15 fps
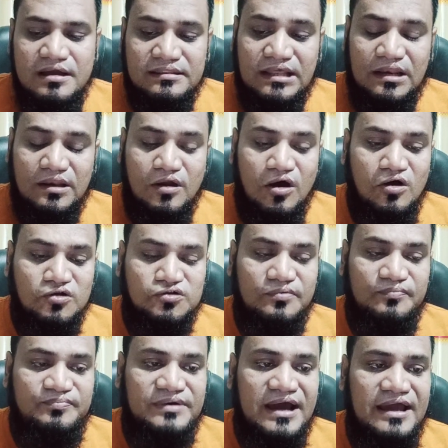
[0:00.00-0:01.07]
The lot
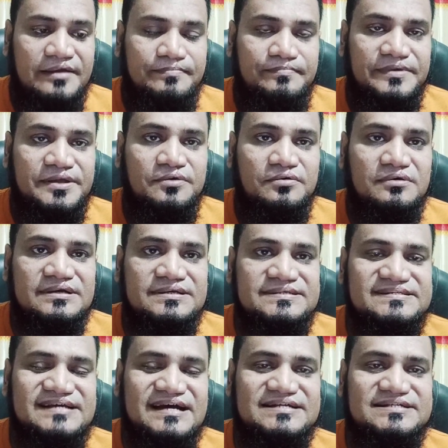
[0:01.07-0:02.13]
of type you can
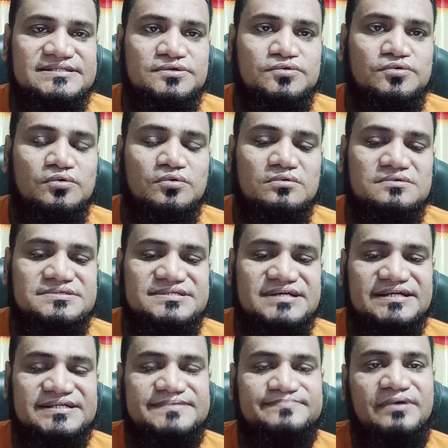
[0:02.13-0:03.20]
search Google
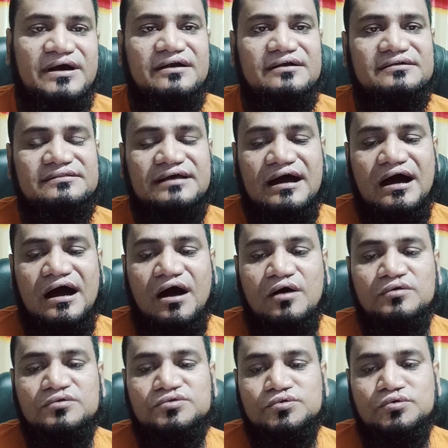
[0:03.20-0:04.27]
search bar the
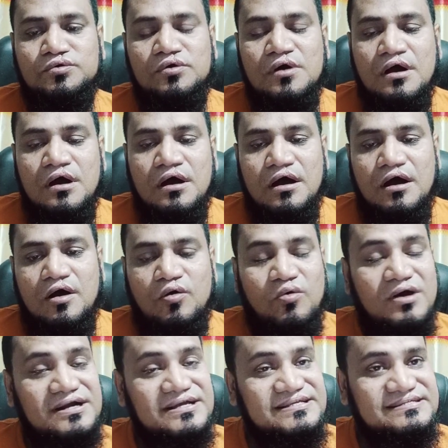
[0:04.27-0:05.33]
how to
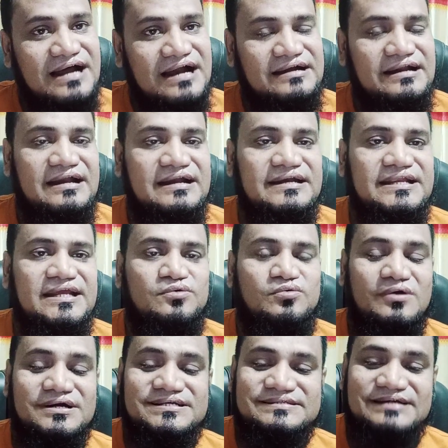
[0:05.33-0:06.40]
what is data entry,
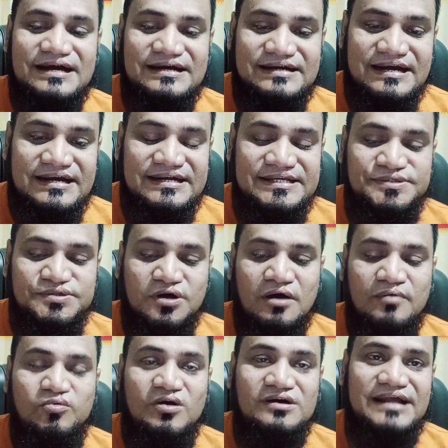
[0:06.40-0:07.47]
what is data entry
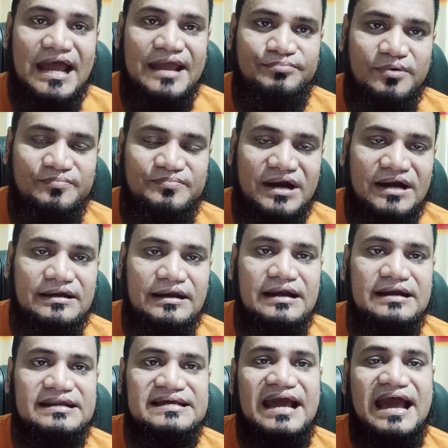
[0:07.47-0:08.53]
job, what type of data
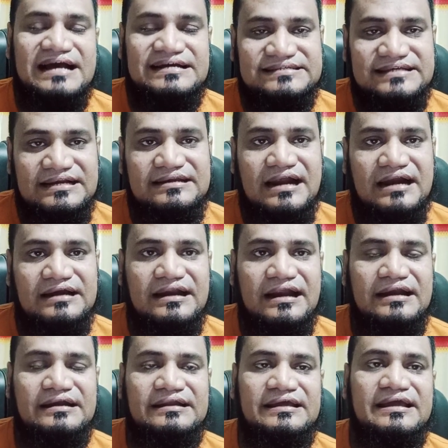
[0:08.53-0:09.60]
entry, Excel data
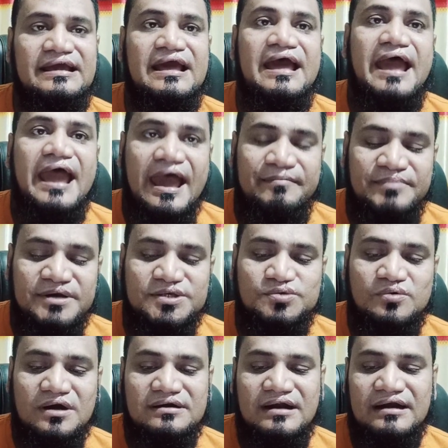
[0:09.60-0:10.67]
entry,
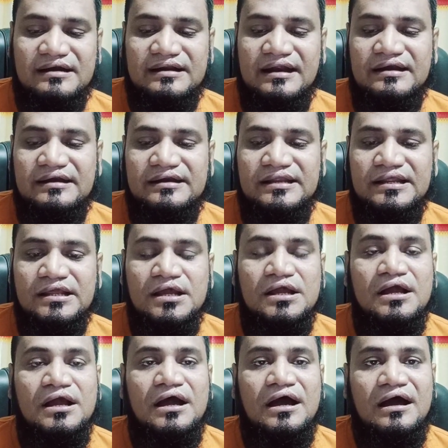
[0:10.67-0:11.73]
MS Word data entry,
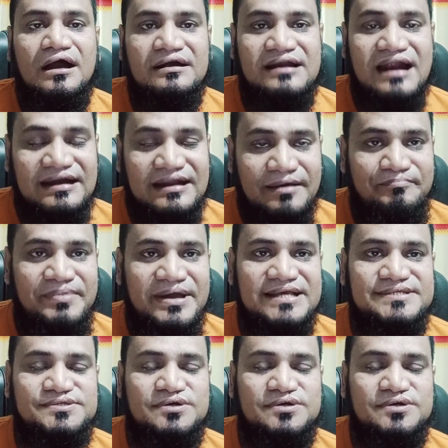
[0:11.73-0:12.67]
database